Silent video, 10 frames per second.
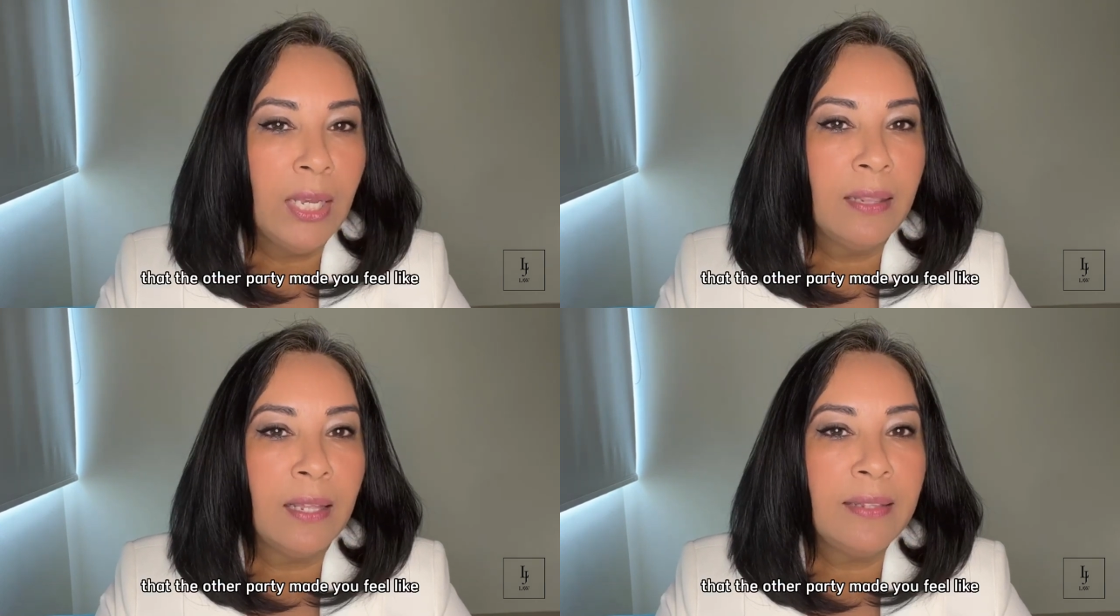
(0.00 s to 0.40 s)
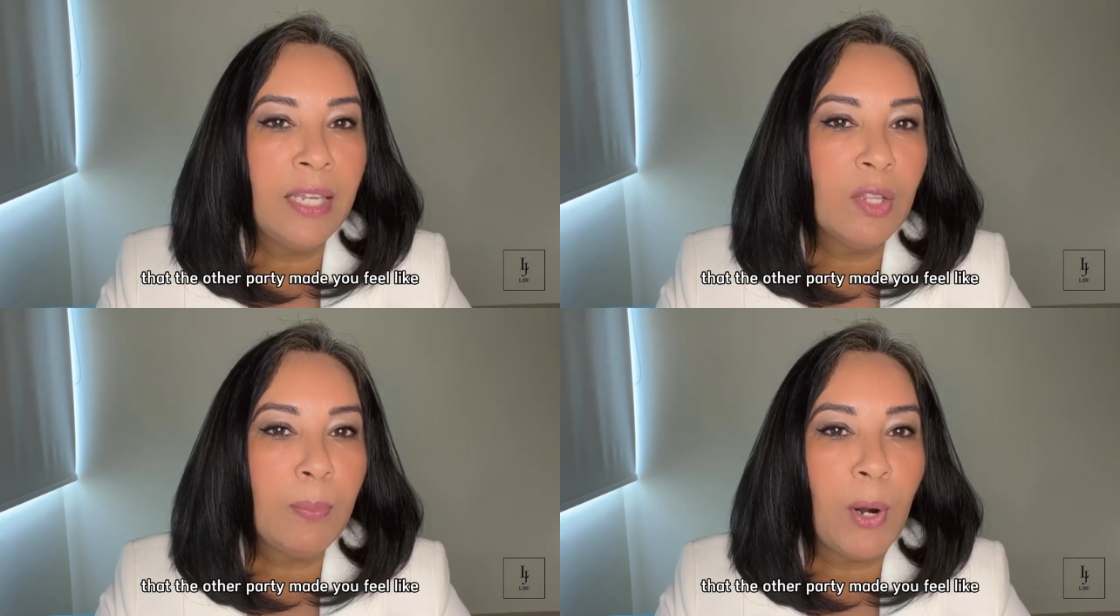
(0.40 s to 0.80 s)
that
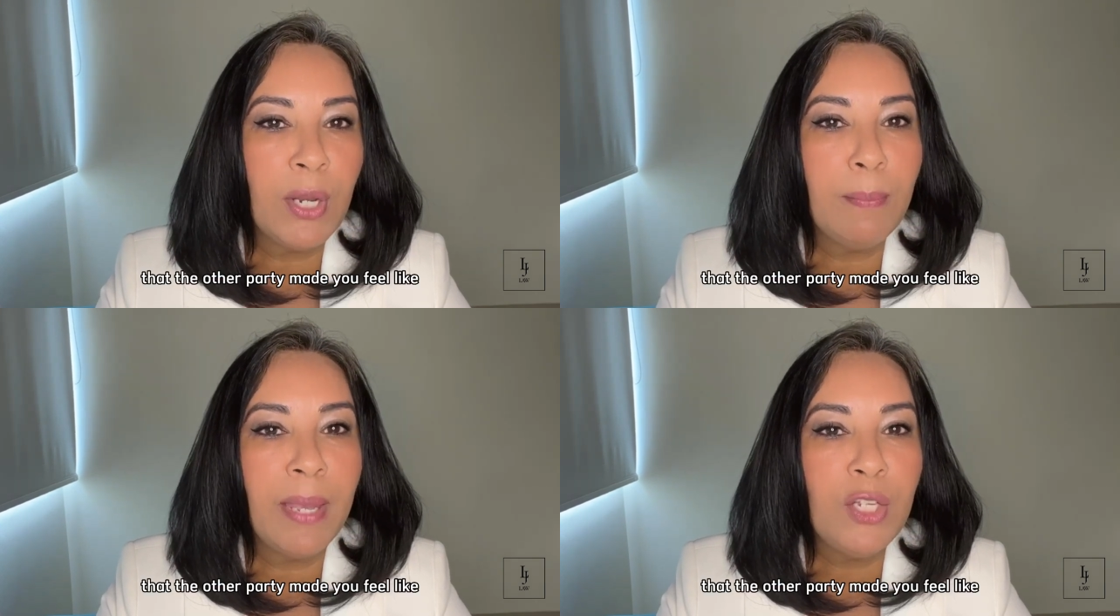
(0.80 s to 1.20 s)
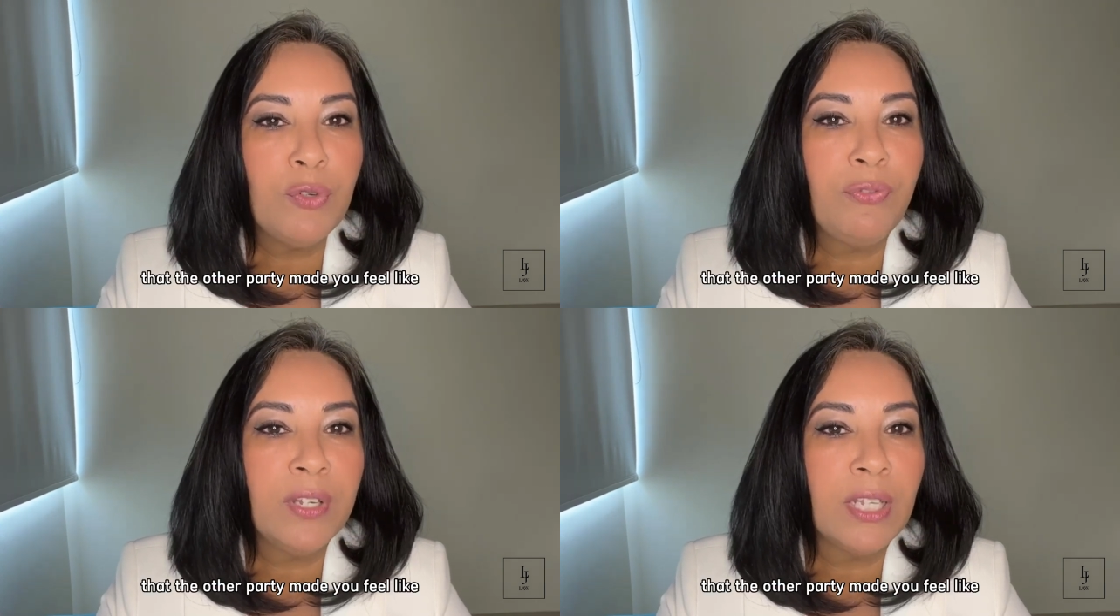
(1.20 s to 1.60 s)
the other party made
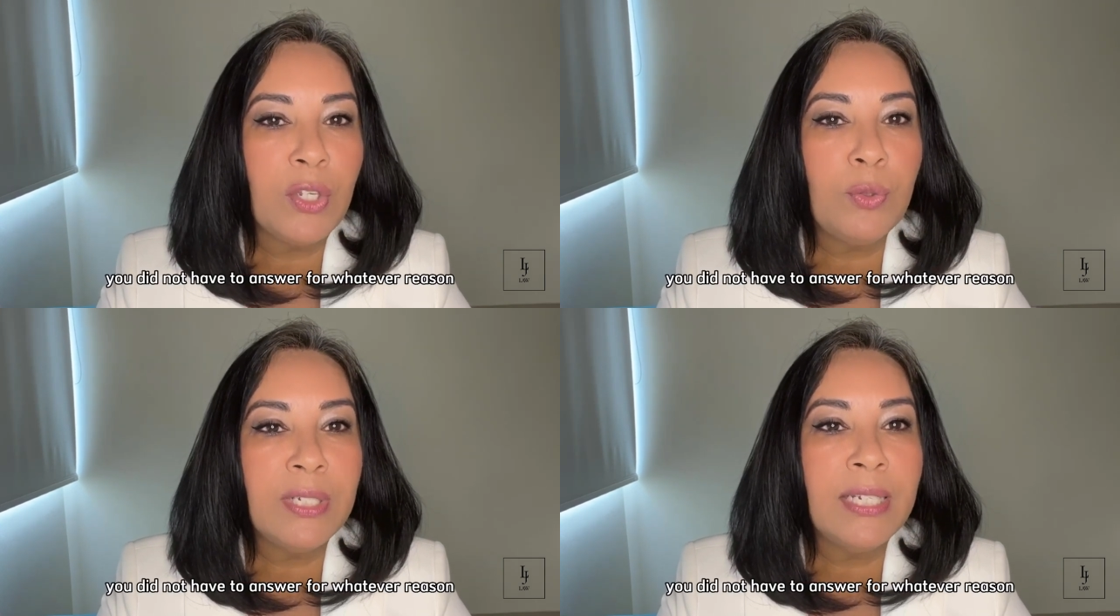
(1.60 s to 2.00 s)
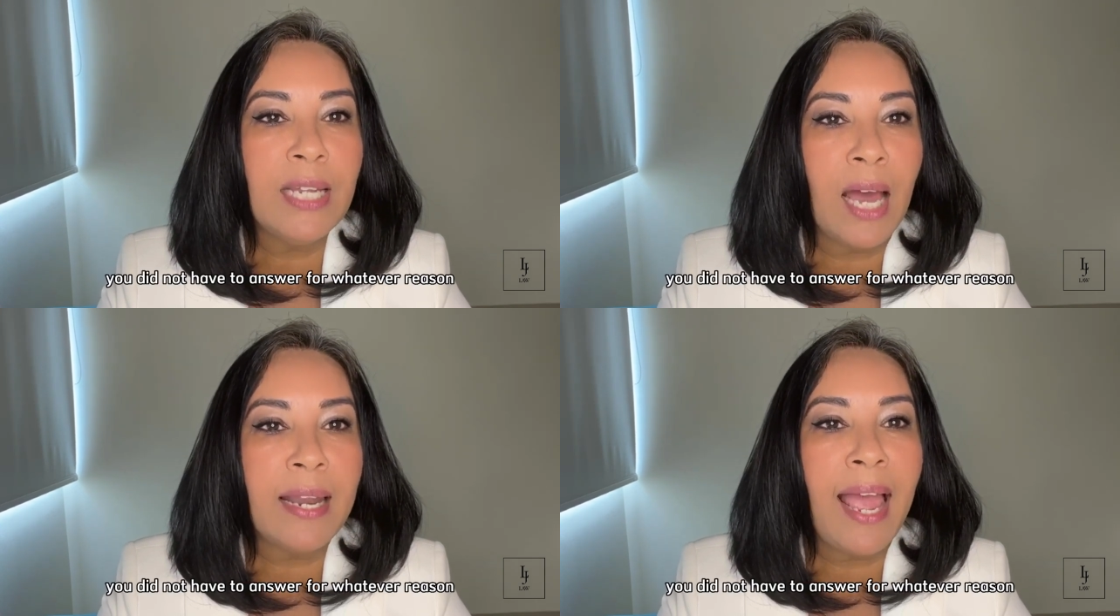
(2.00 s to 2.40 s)
you feel like you did
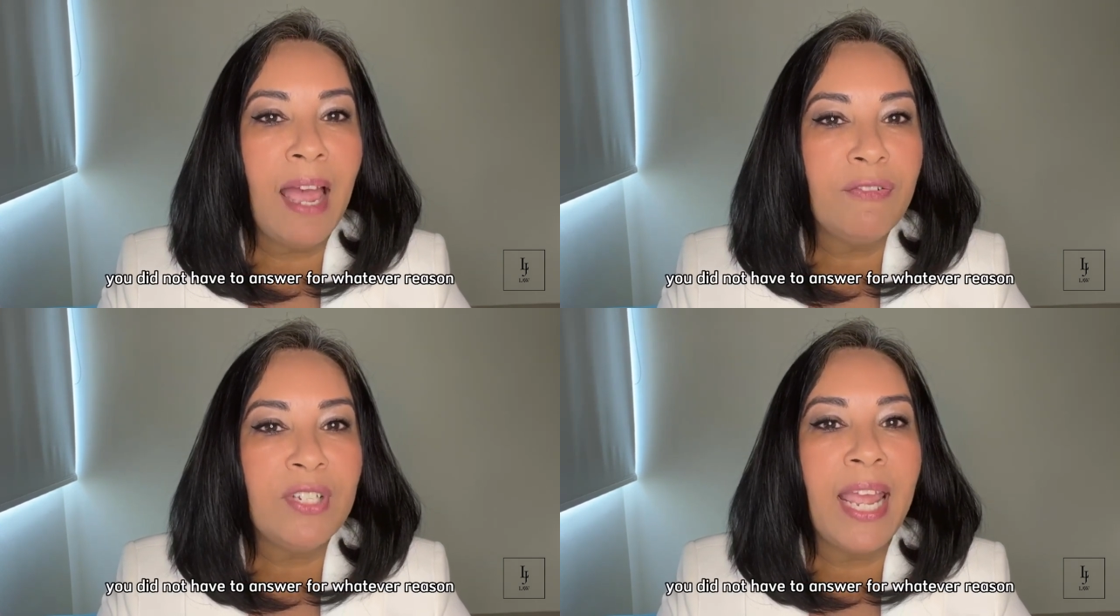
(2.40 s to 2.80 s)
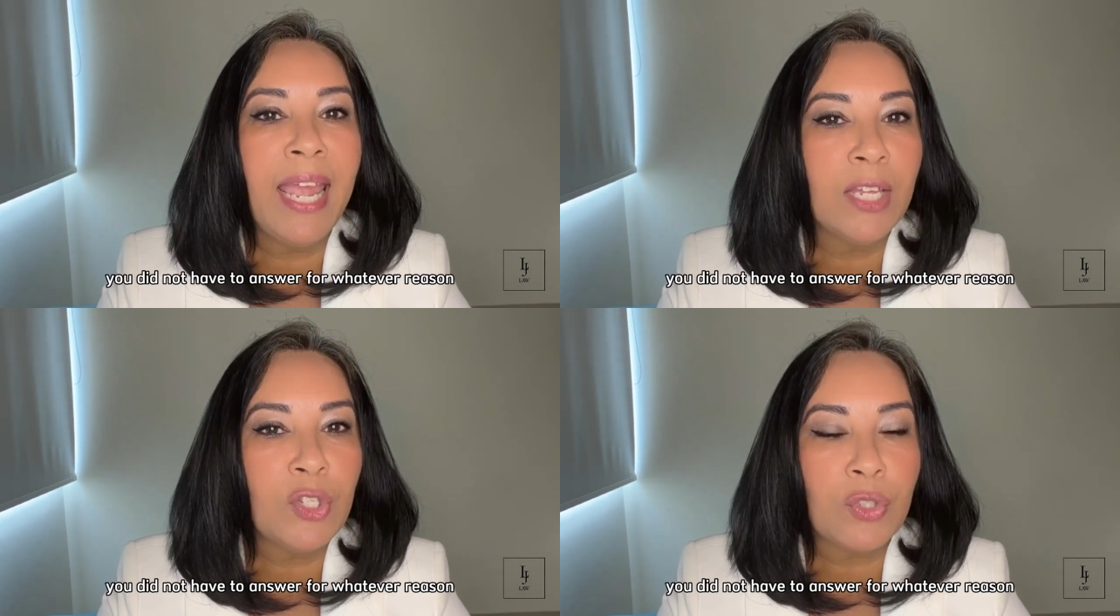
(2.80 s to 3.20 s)
not have to
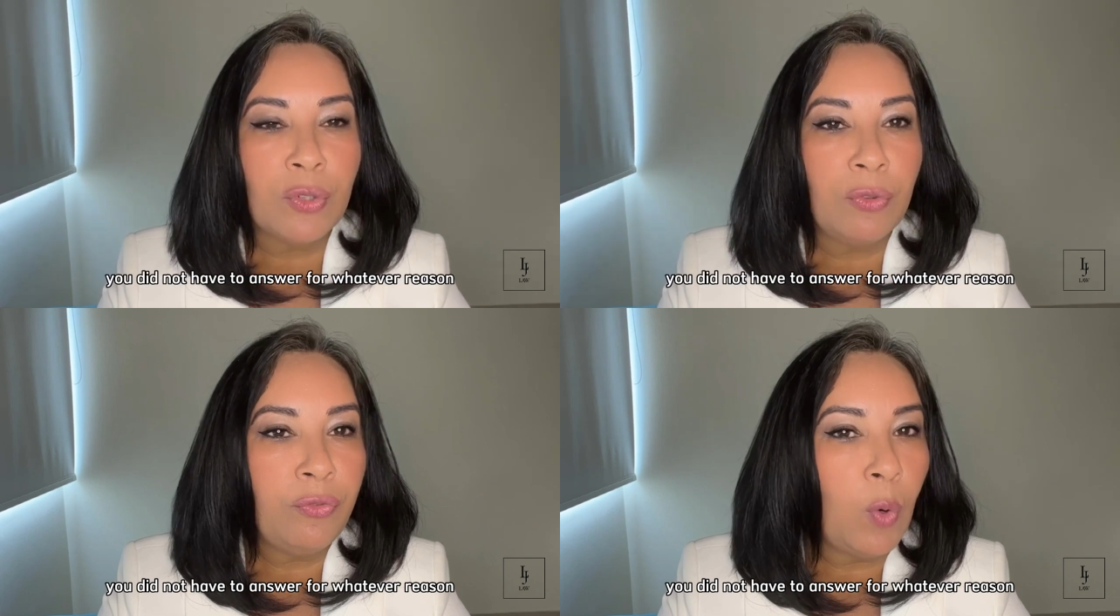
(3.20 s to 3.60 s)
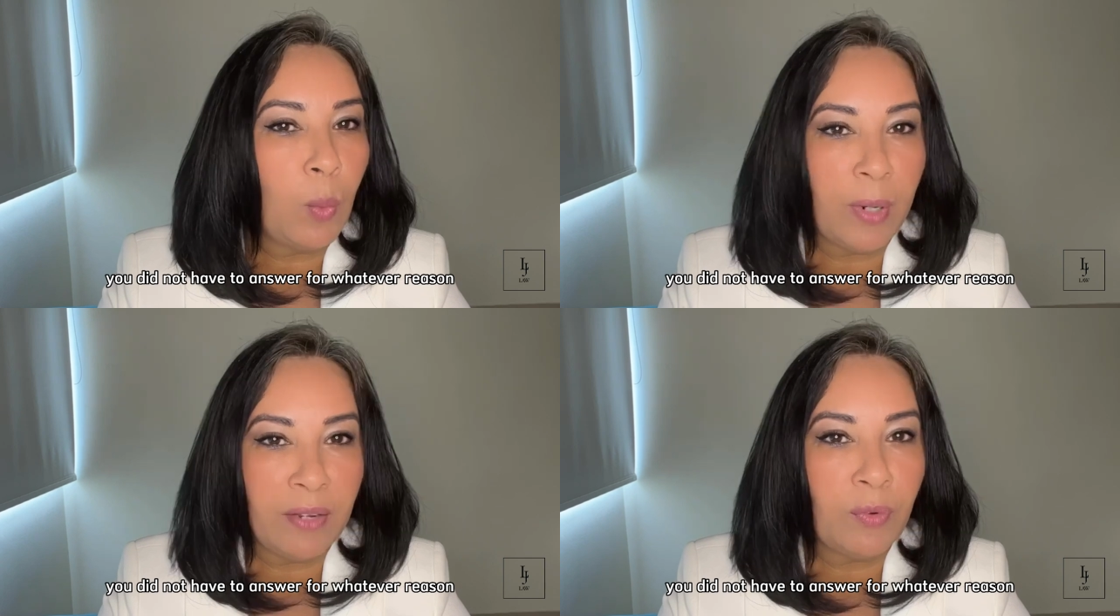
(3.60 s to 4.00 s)
answer for
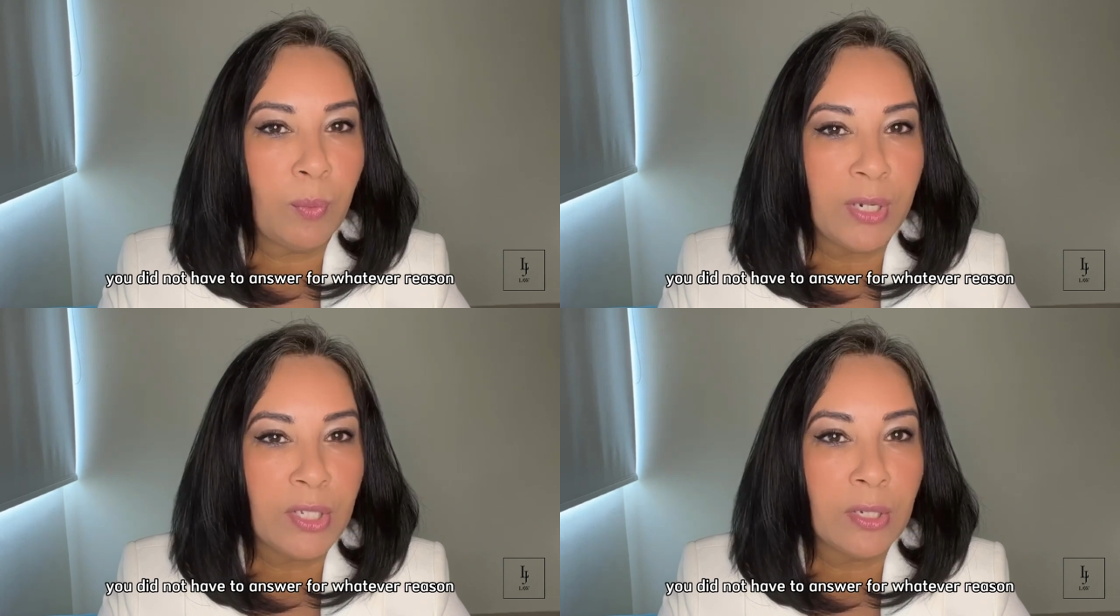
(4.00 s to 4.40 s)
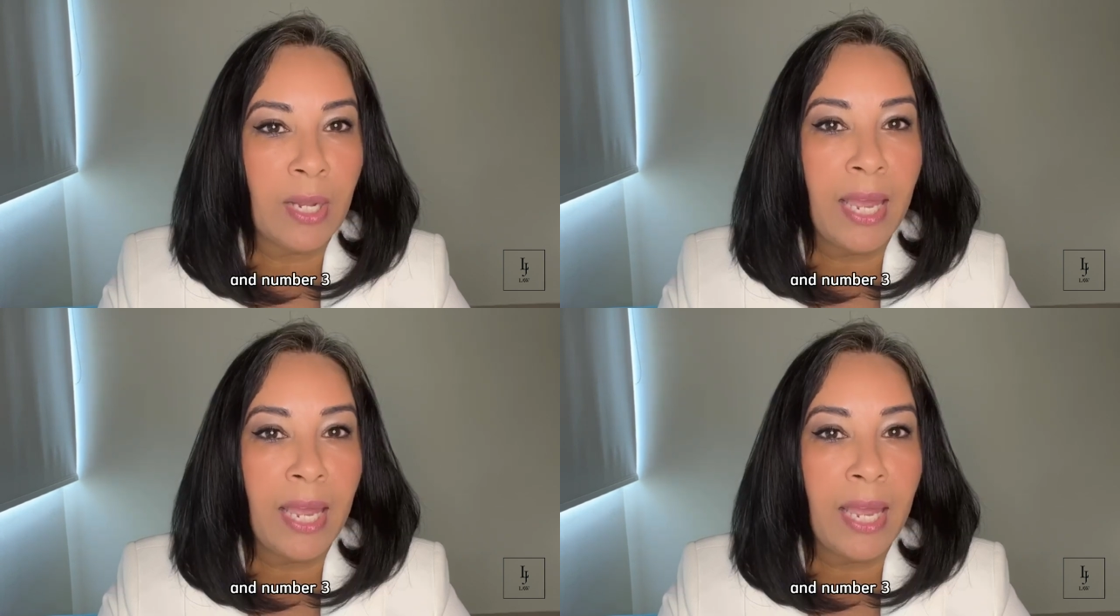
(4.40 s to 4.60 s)
whatever reason.